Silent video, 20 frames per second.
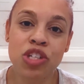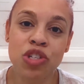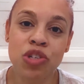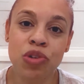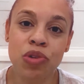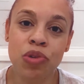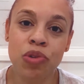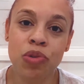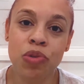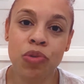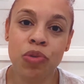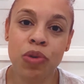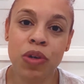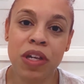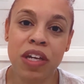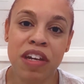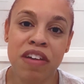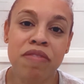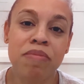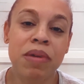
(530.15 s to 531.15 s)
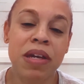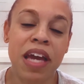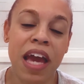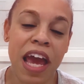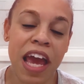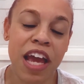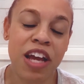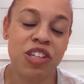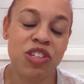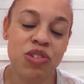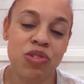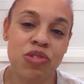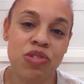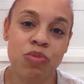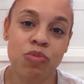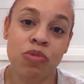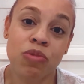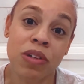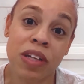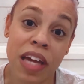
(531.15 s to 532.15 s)
to gave me answers
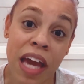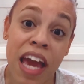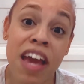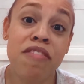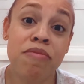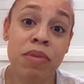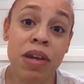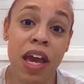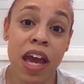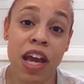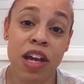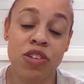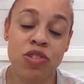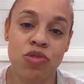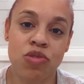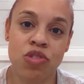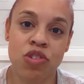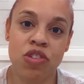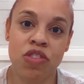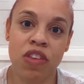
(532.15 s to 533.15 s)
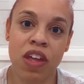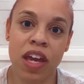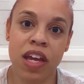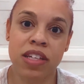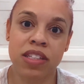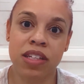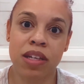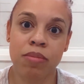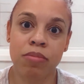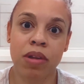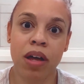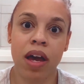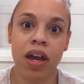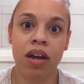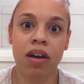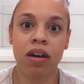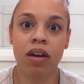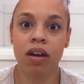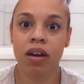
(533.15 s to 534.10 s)
to things. And I'm like,